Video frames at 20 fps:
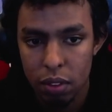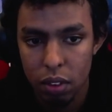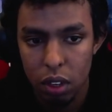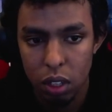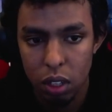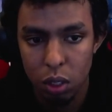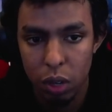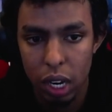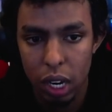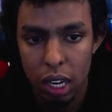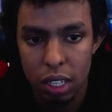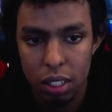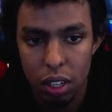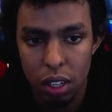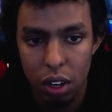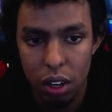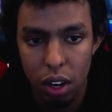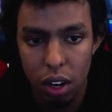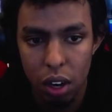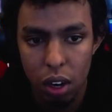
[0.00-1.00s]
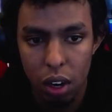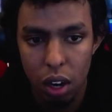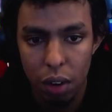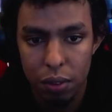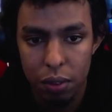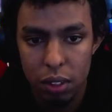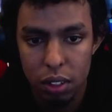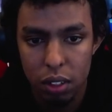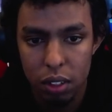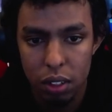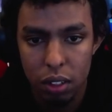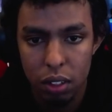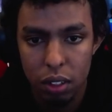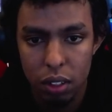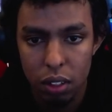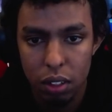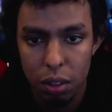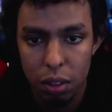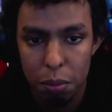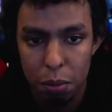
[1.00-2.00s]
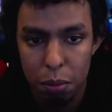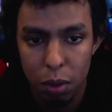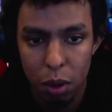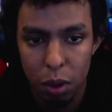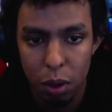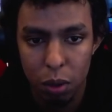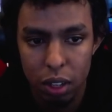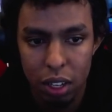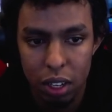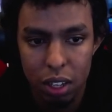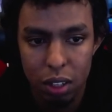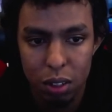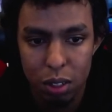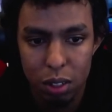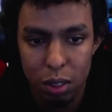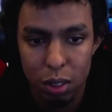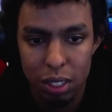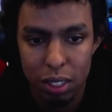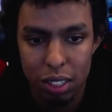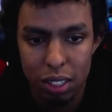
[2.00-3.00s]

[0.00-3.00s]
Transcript: A dragon slayer at heart, obviously. Bro, Igneel just looks